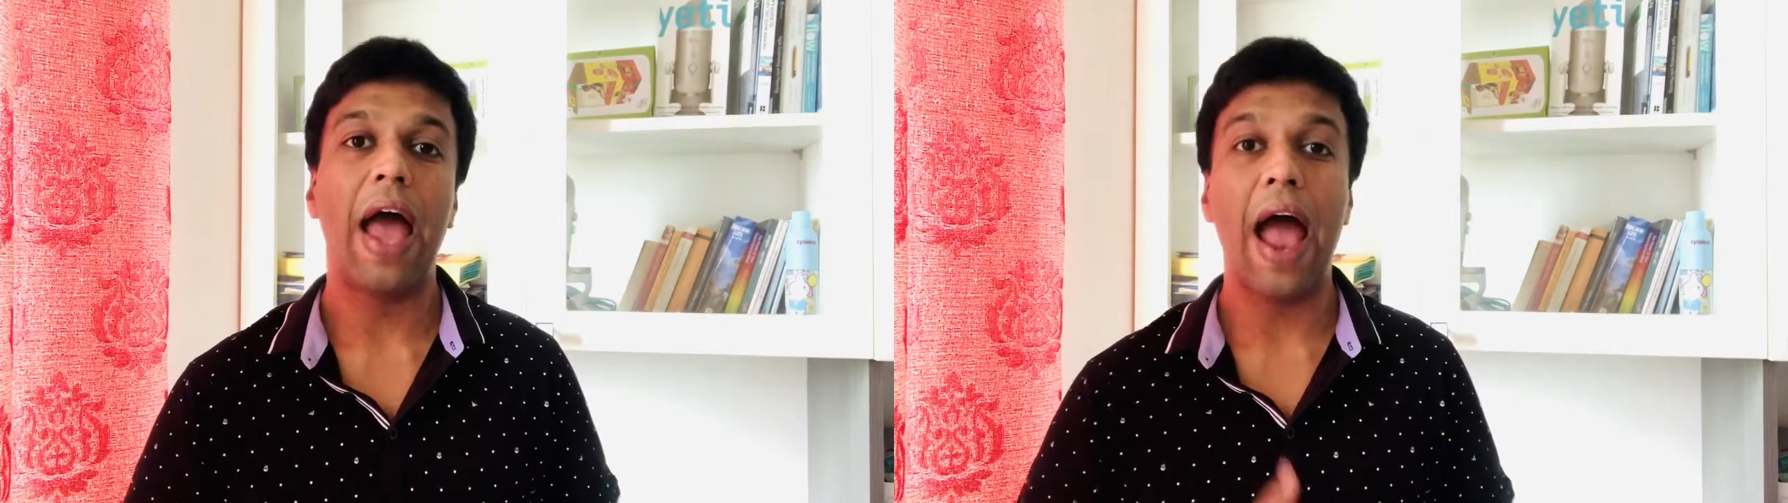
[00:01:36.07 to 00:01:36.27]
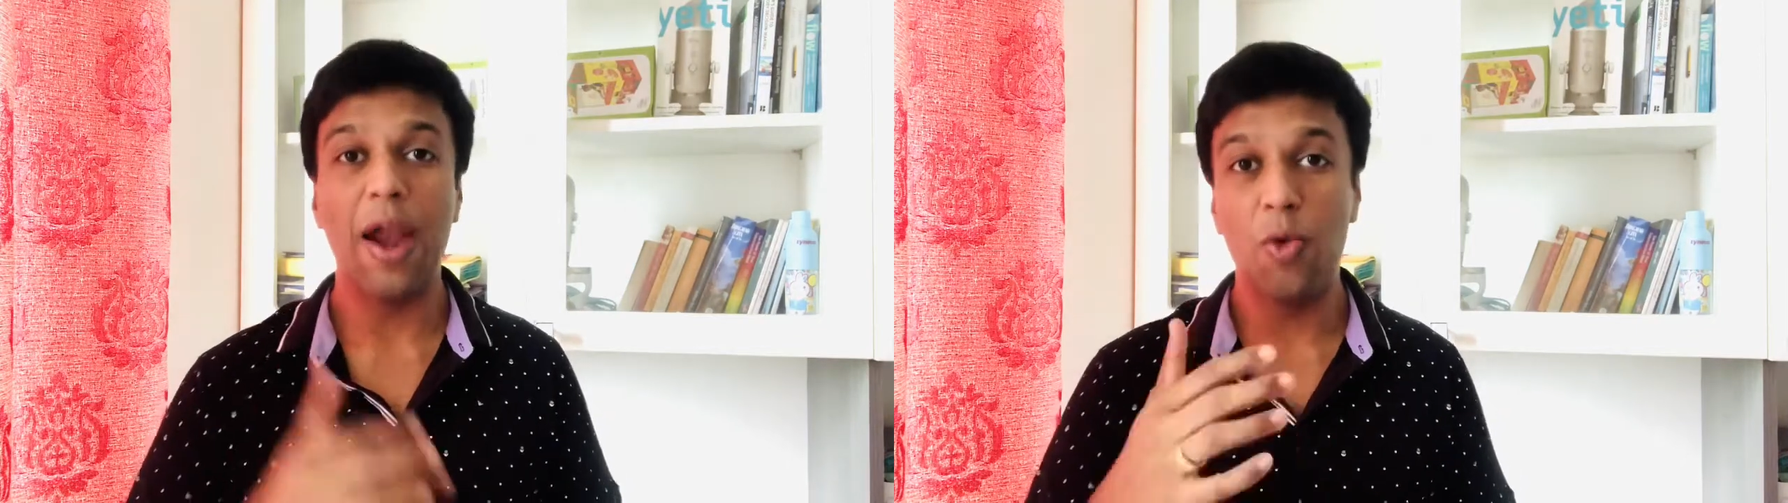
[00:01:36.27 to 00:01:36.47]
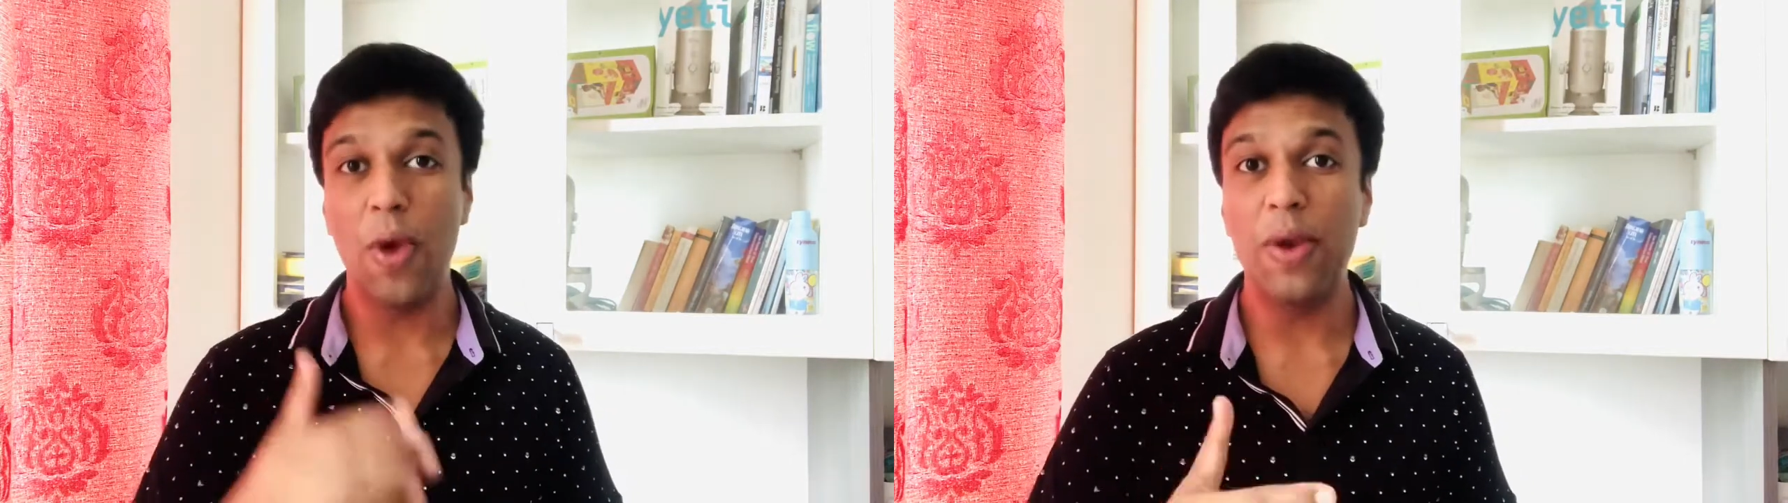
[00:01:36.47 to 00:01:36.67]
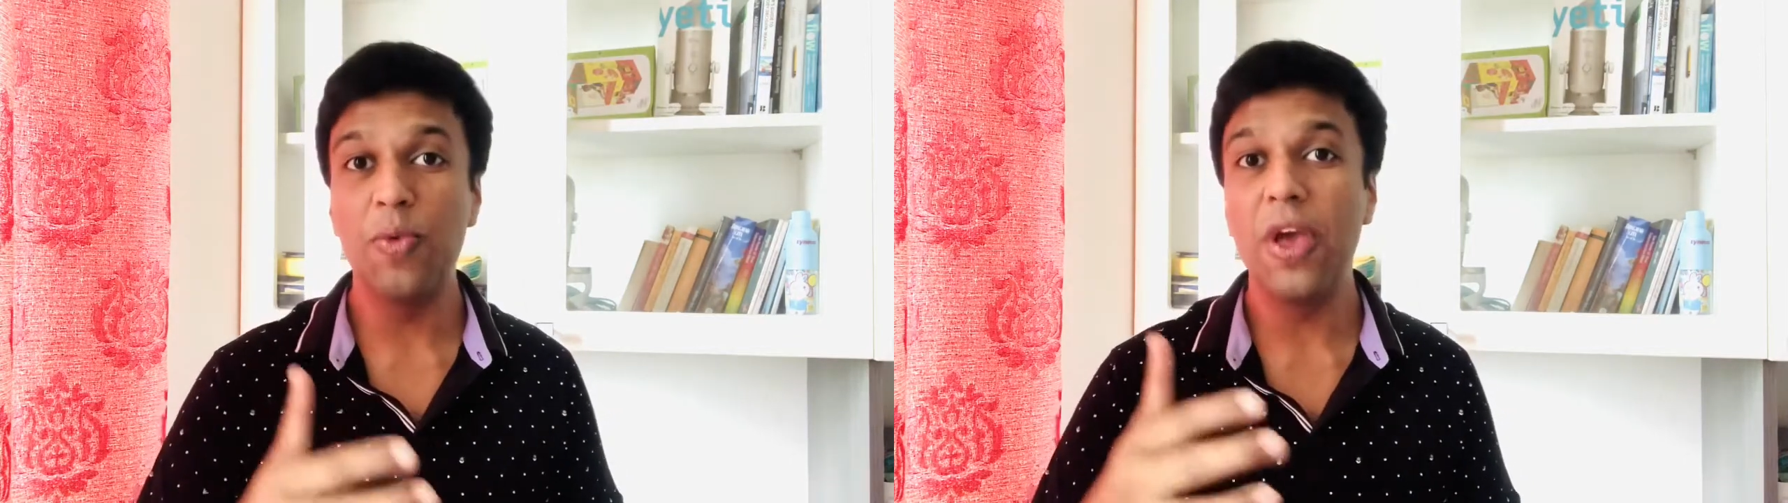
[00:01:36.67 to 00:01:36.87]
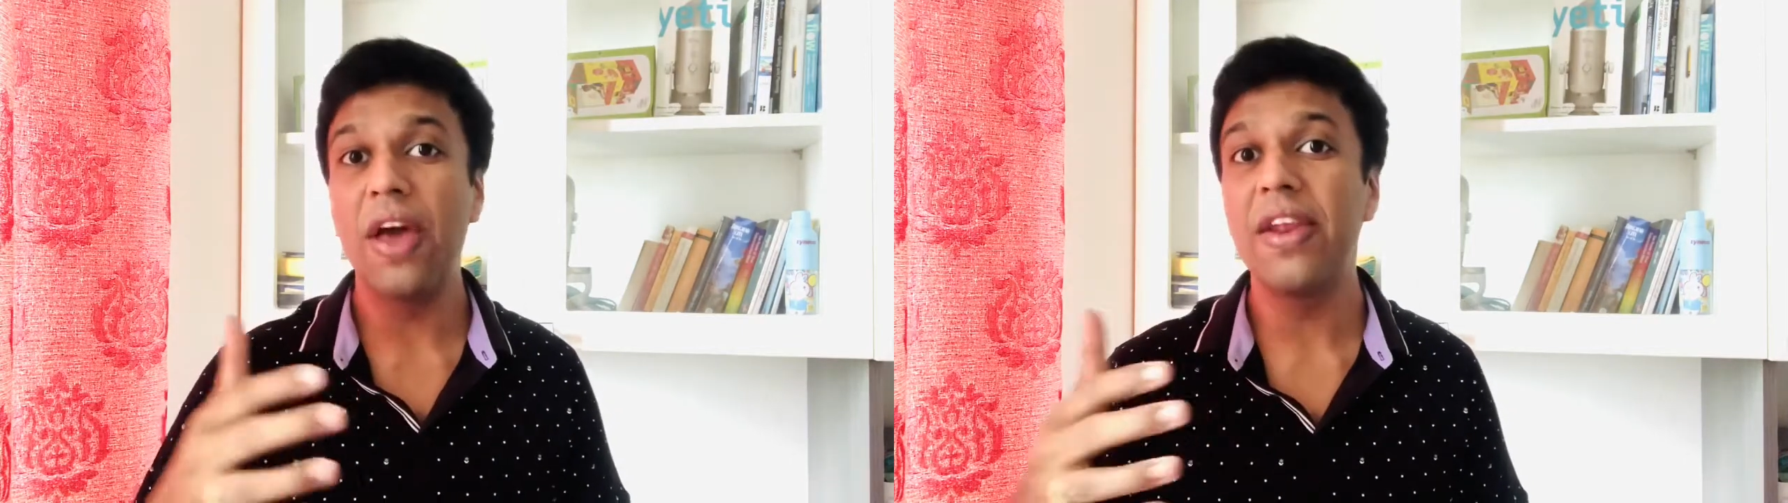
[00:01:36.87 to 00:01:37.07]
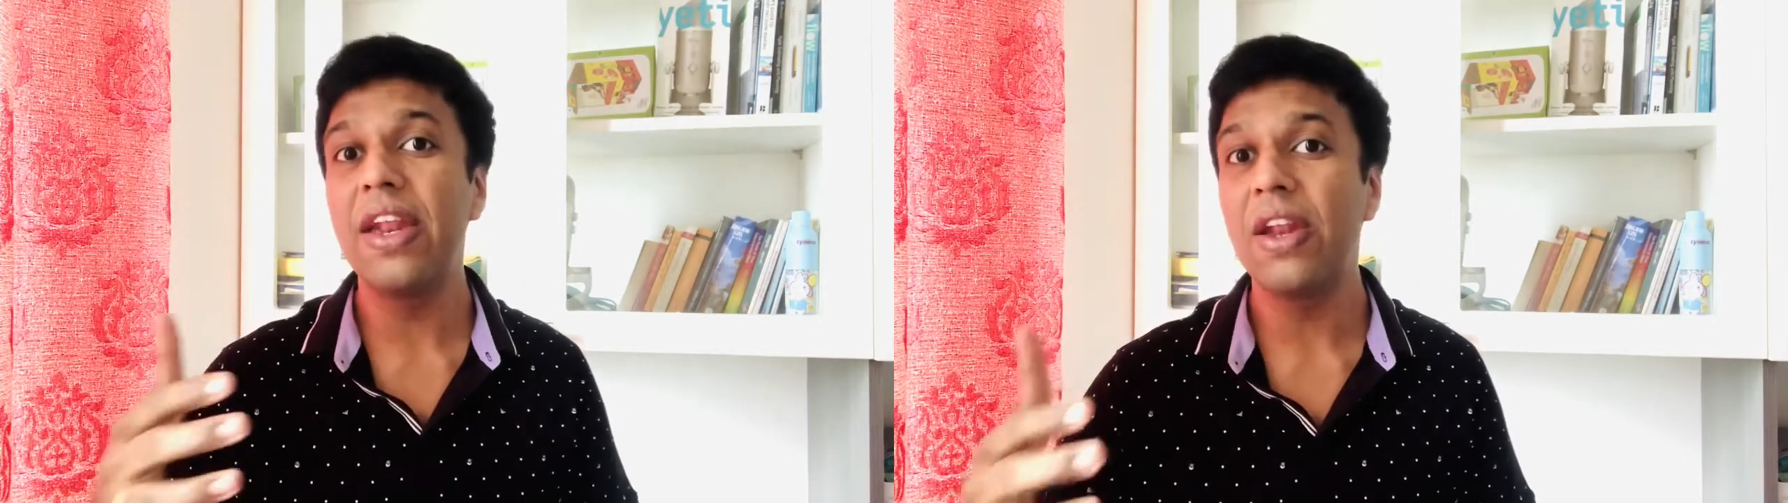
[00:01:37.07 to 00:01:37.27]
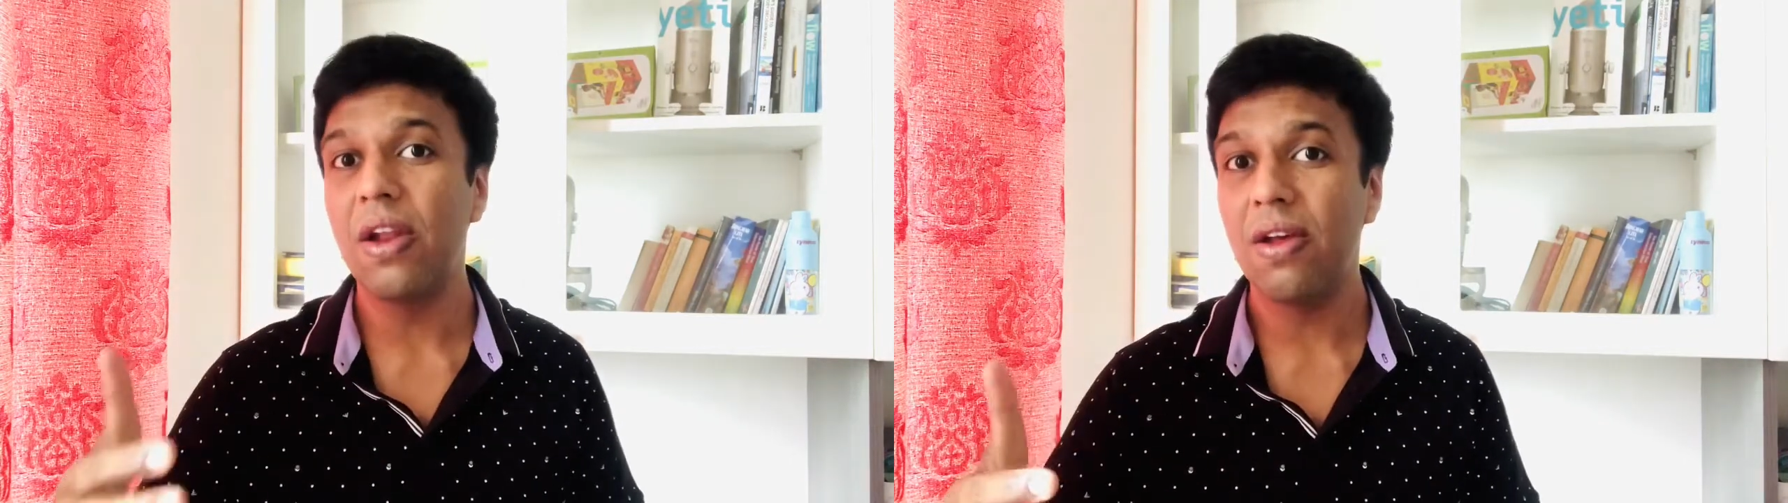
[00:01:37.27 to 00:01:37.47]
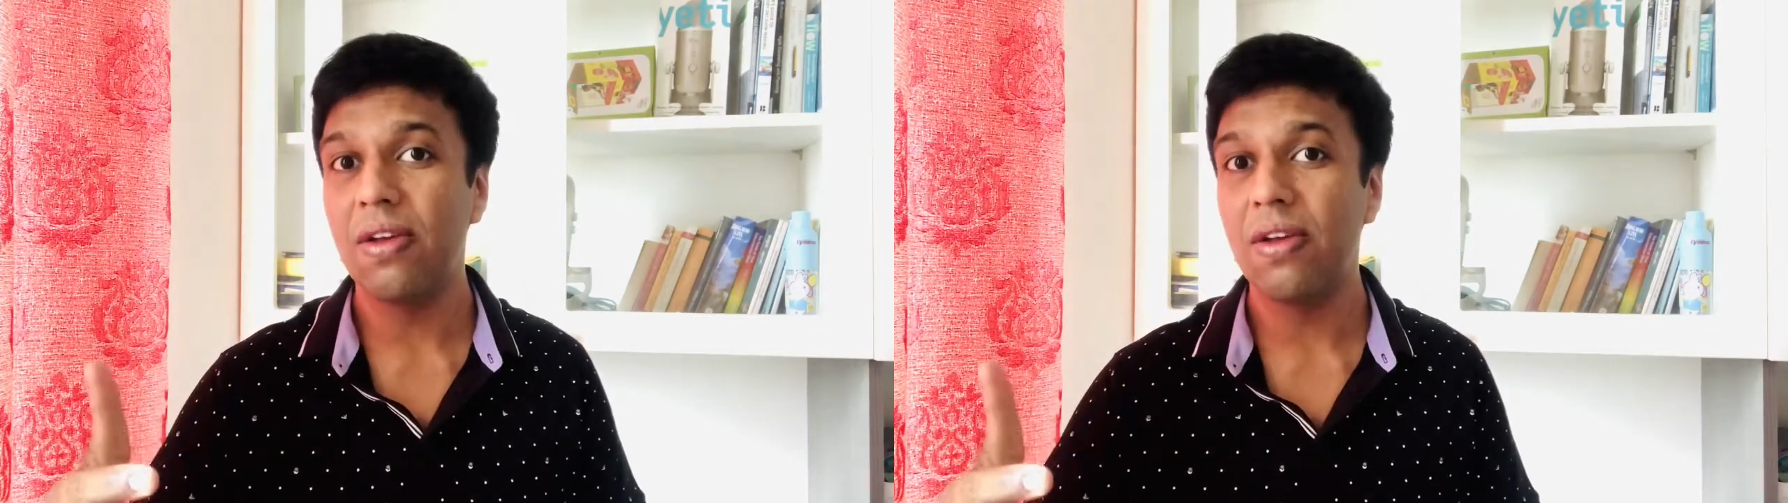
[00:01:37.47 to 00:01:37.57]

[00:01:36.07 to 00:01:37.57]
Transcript: and when we are in an